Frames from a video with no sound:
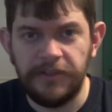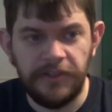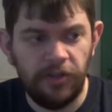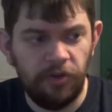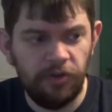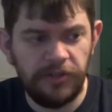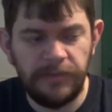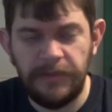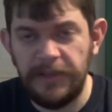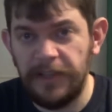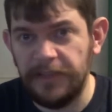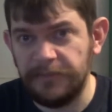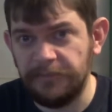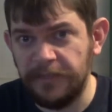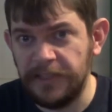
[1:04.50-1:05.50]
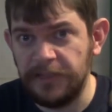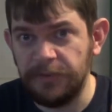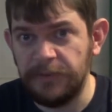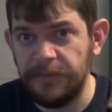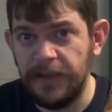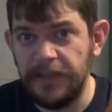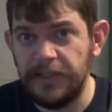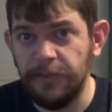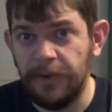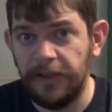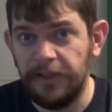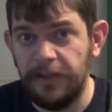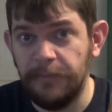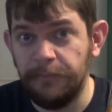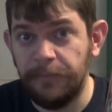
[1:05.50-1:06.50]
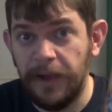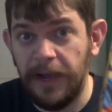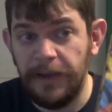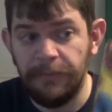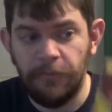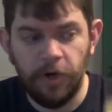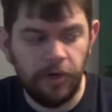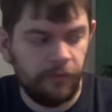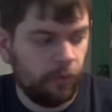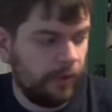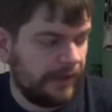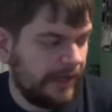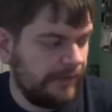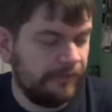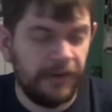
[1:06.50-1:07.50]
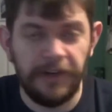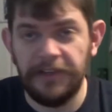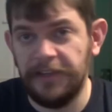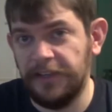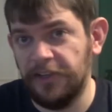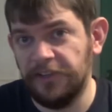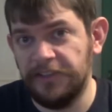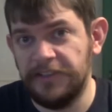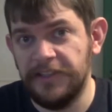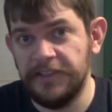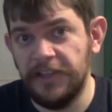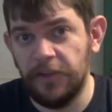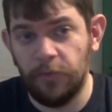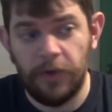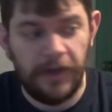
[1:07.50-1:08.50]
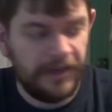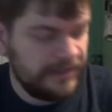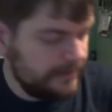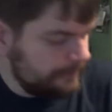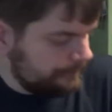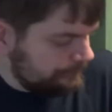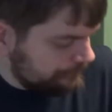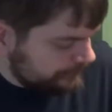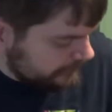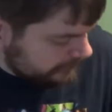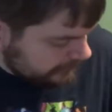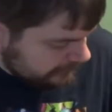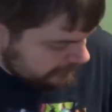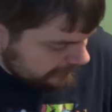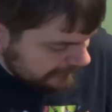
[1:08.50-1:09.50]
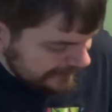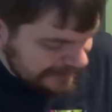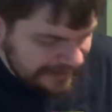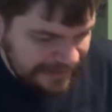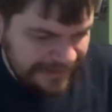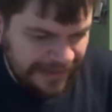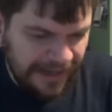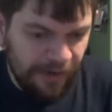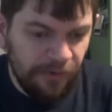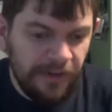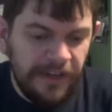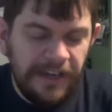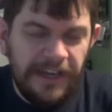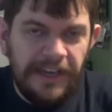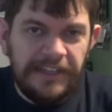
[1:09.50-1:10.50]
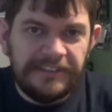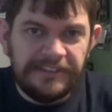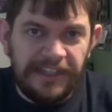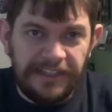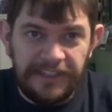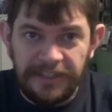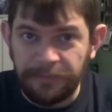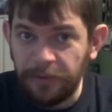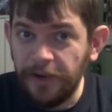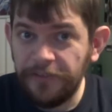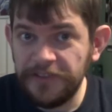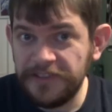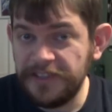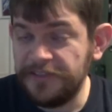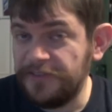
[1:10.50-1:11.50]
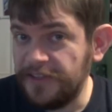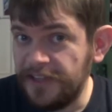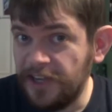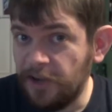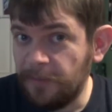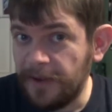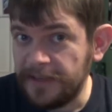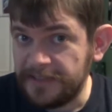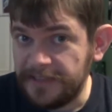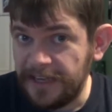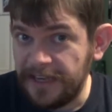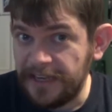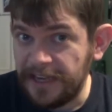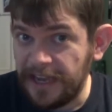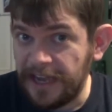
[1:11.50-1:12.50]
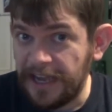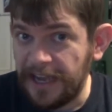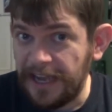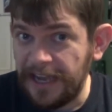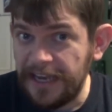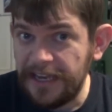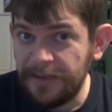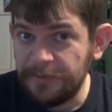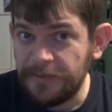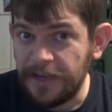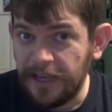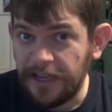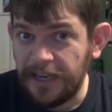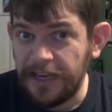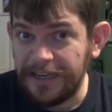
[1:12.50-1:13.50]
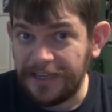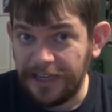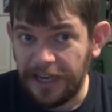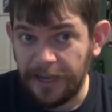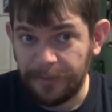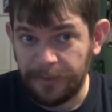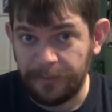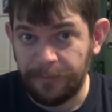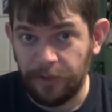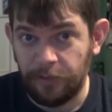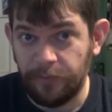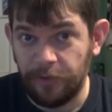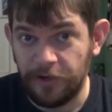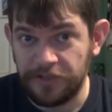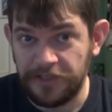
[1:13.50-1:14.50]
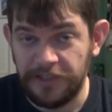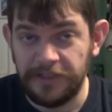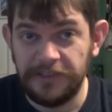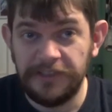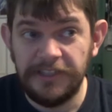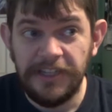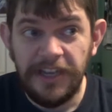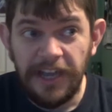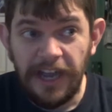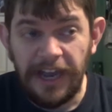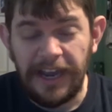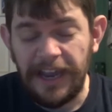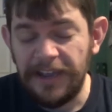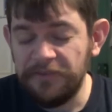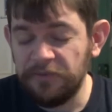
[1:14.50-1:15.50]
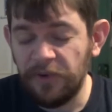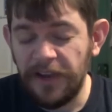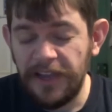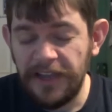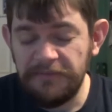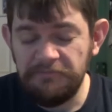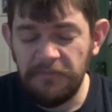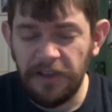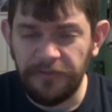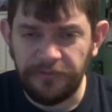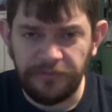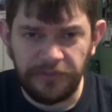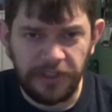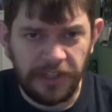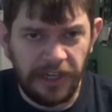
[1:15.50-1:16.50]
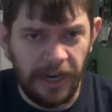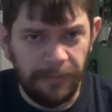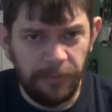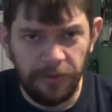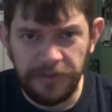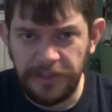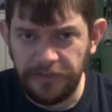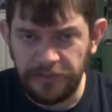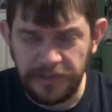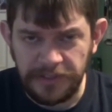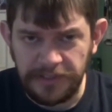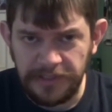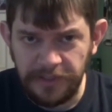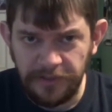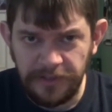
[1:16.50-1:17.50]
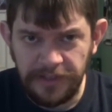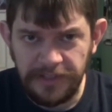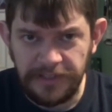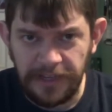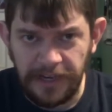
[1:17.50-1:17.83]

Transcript: So it looks to be like this was made directly by Marvel. I can't find anything else that says otherwise. Now, I need to preface this video by saying I am not a comic book person. I have read a couple different series.